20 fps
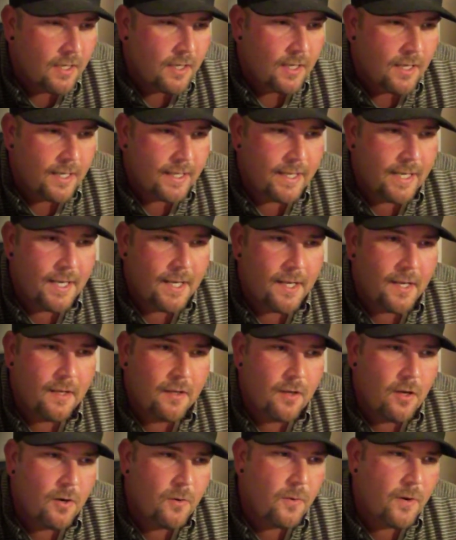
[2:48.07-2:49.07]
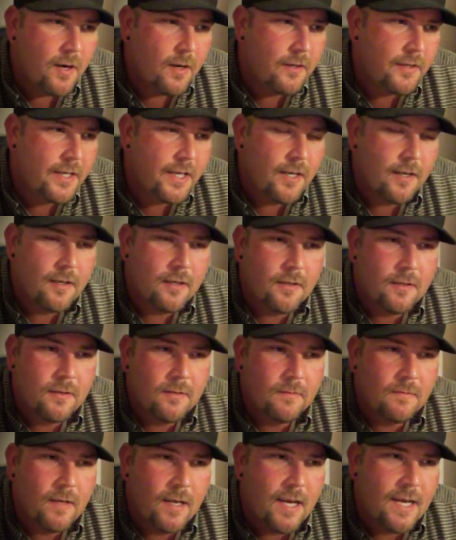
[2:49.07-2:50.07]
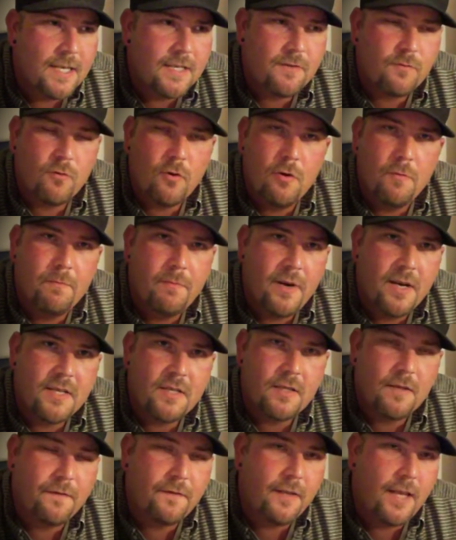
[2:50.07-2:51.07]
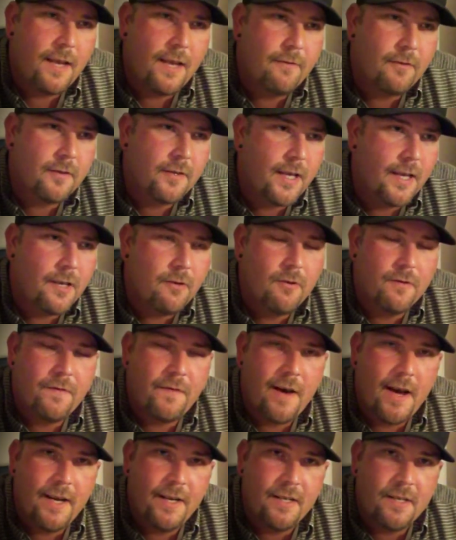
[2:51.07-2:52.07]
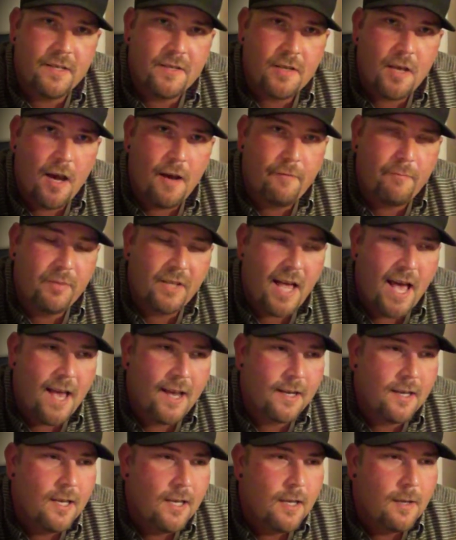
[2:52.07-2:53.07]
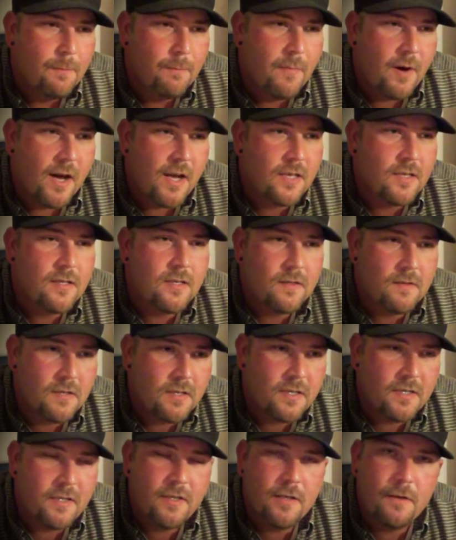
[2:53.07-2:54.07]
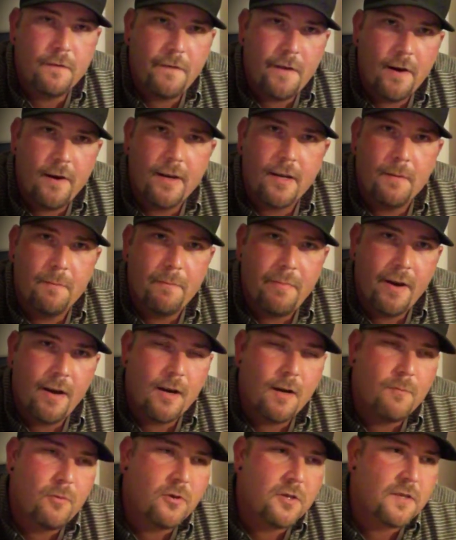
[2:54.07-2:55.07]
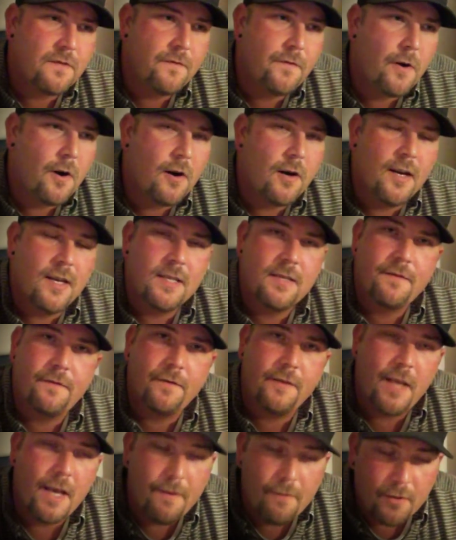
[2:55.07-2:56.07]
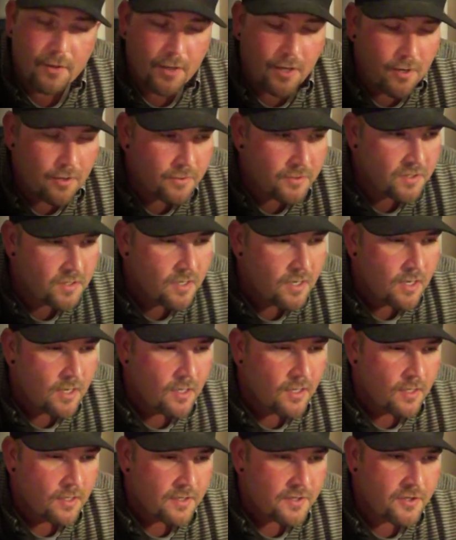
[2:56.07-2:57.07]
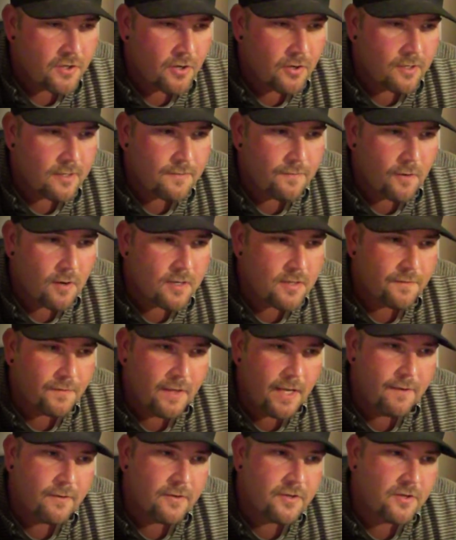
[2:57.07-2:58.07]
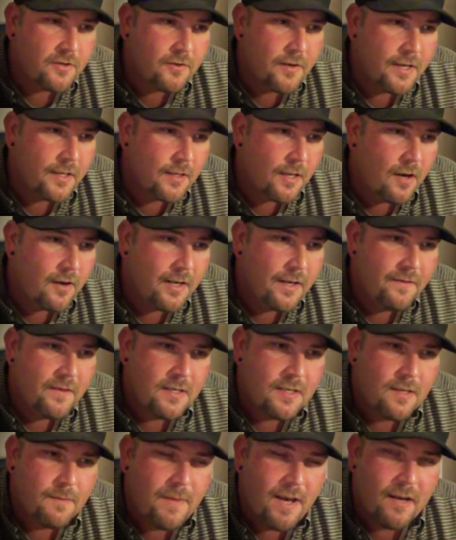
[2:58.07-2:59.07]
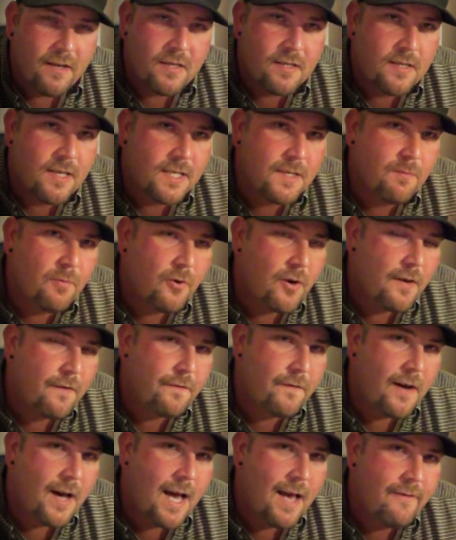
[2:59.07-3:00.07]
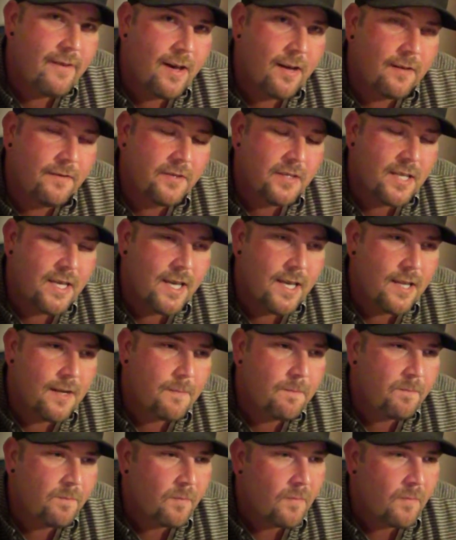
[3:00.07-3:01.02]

Again, nowhere near as robust a flavor that you would find in a soft black, but still very comparable as far as flavor goes. So as far as flavor strength, I'll give this about a 6.5 out of 10.